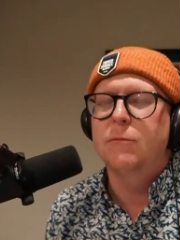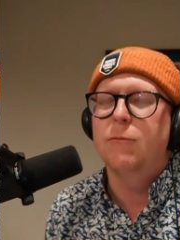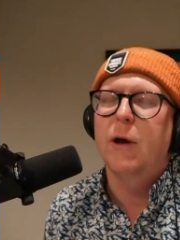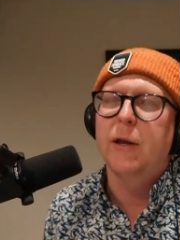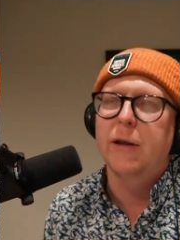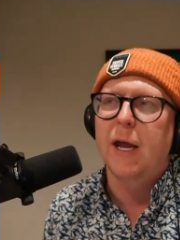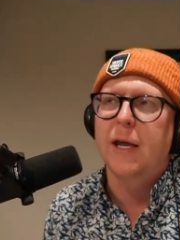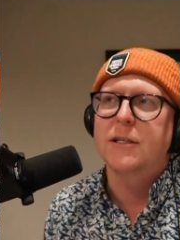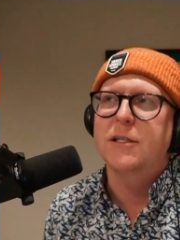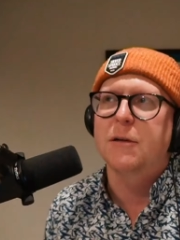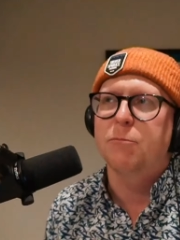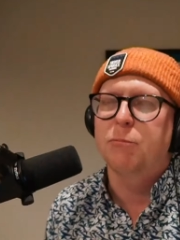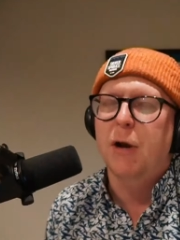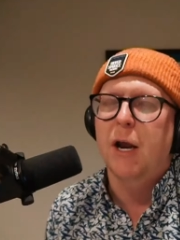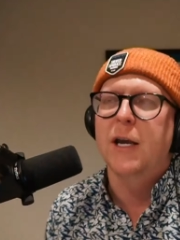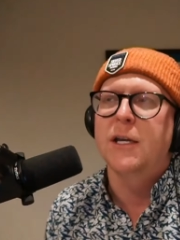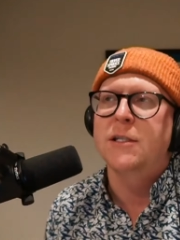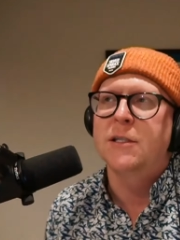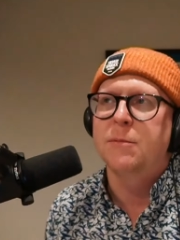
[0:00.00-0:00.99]
Well, not yeah.
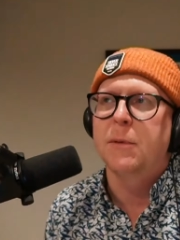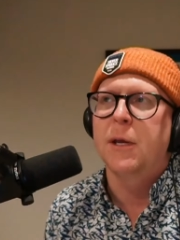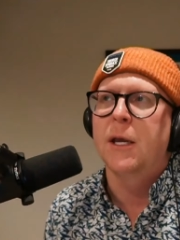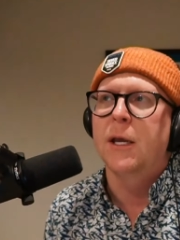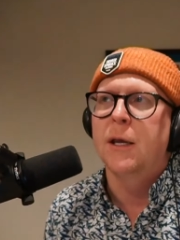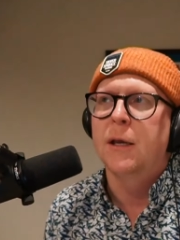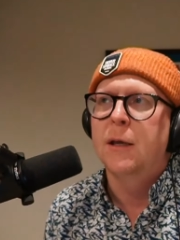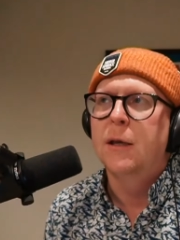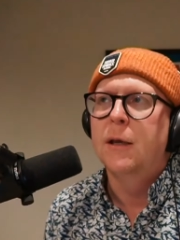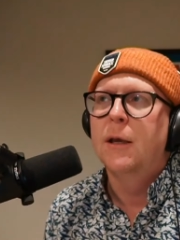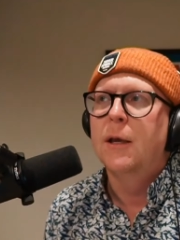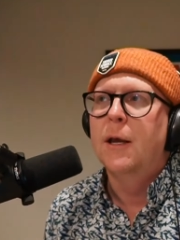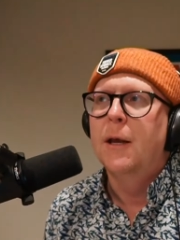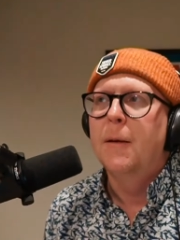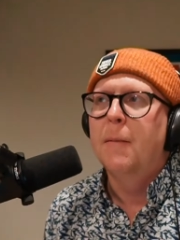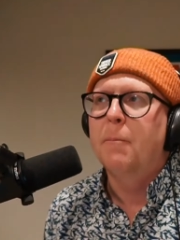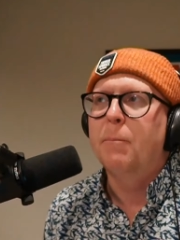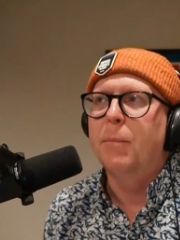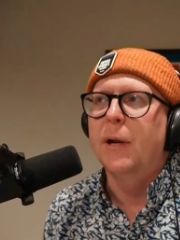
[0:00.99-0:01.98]
surprised me,
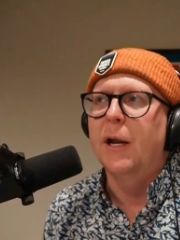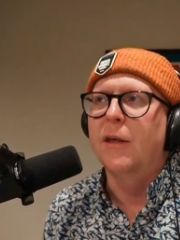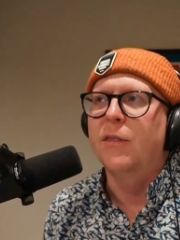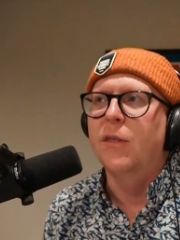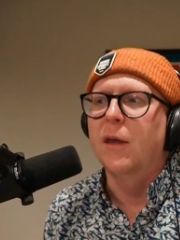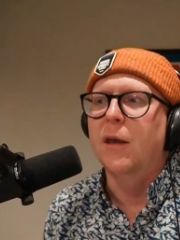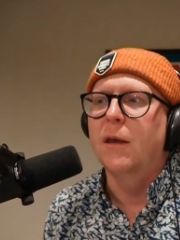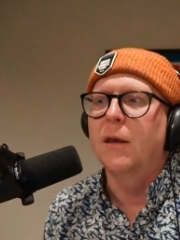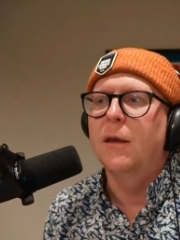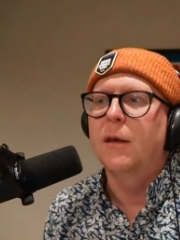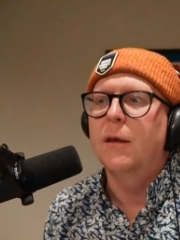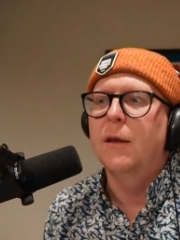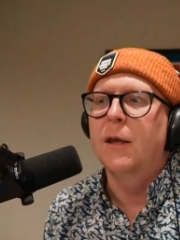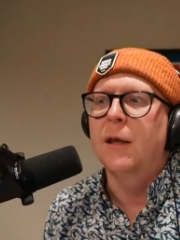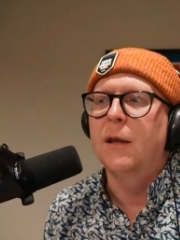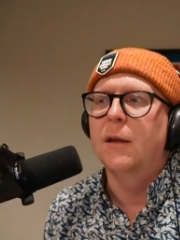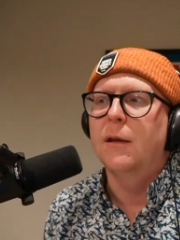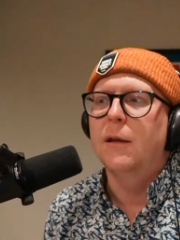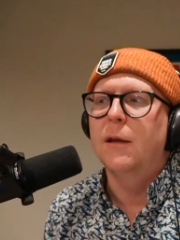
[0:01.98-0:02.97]
but I think
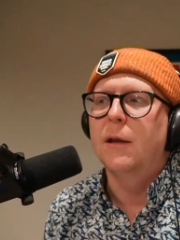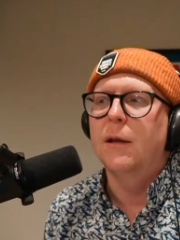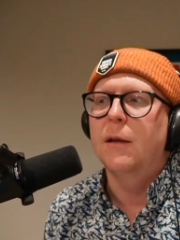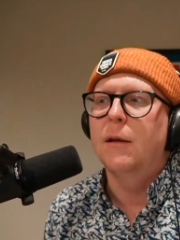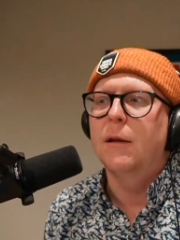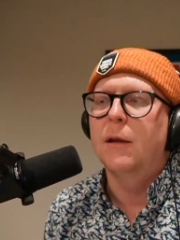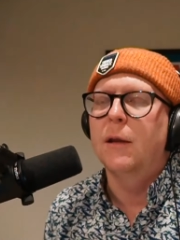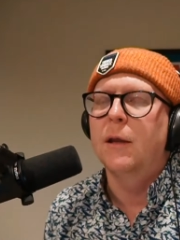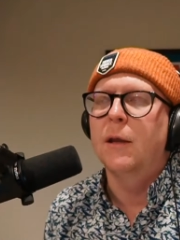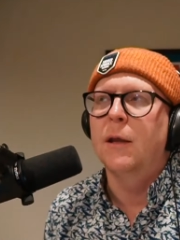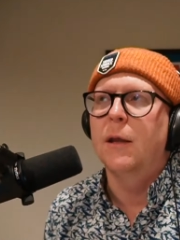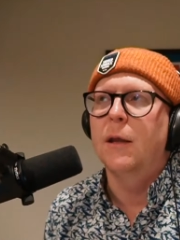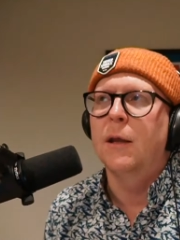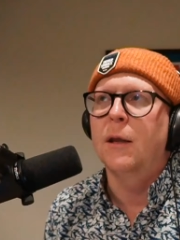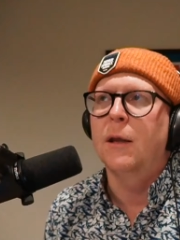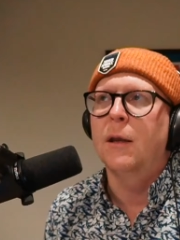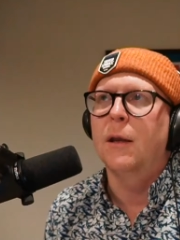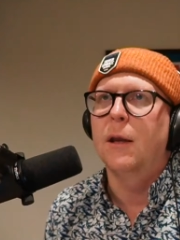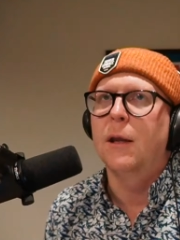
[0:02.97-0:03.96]
it, it
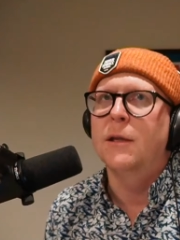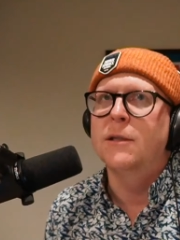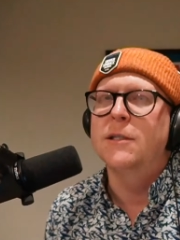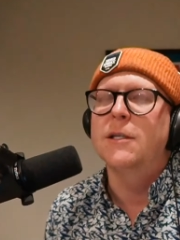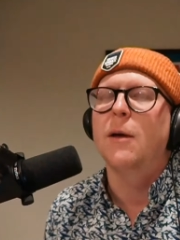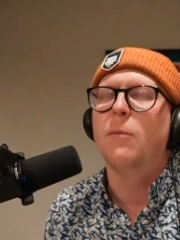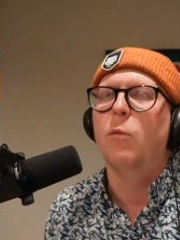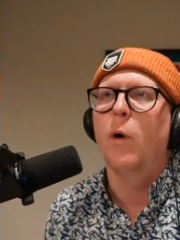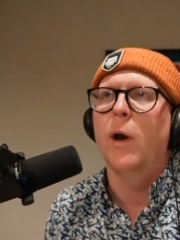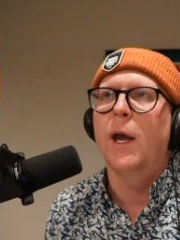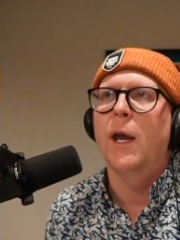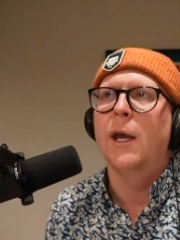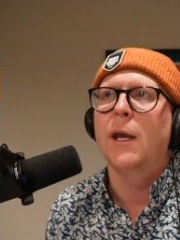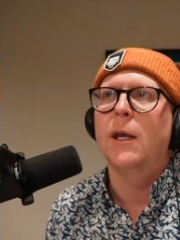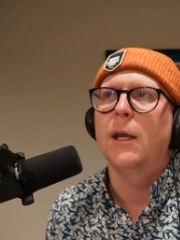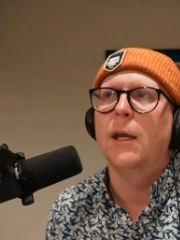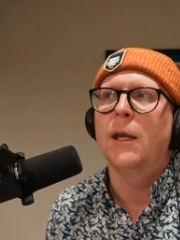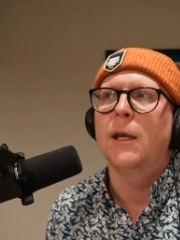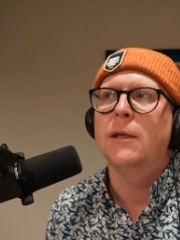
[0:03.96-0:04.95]
in in some
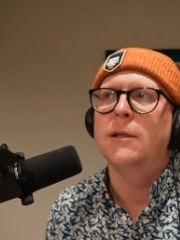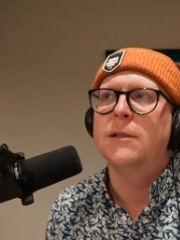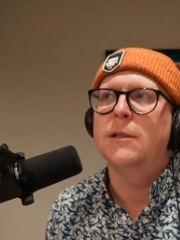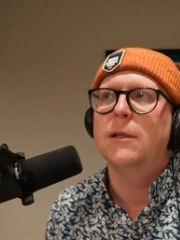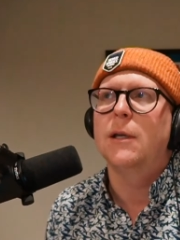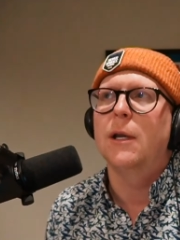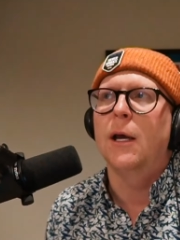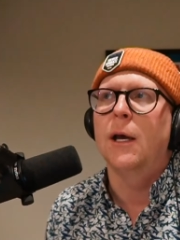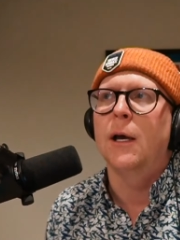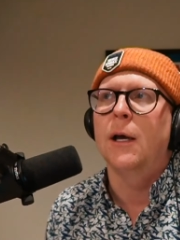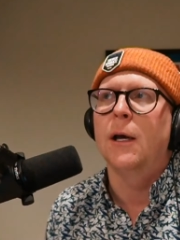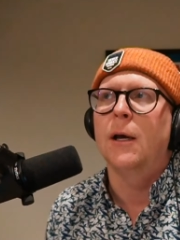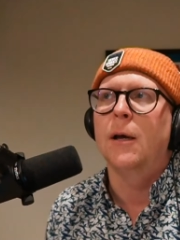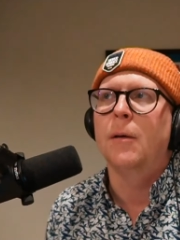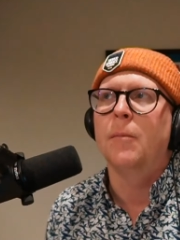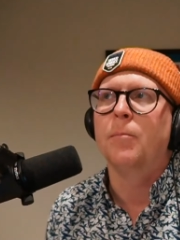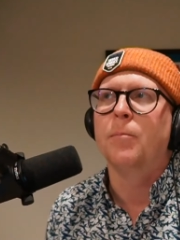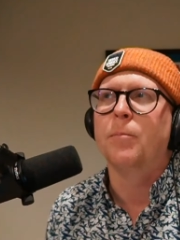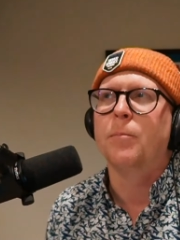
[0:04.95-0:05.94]
way it
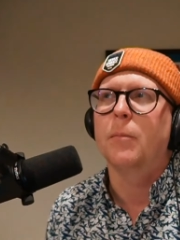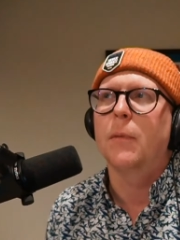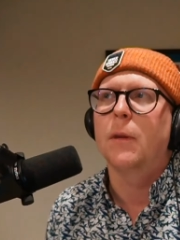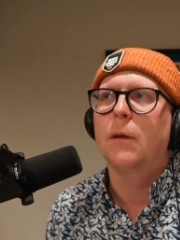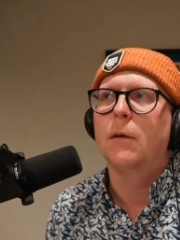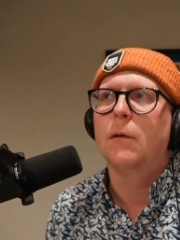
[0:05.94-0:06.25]
um,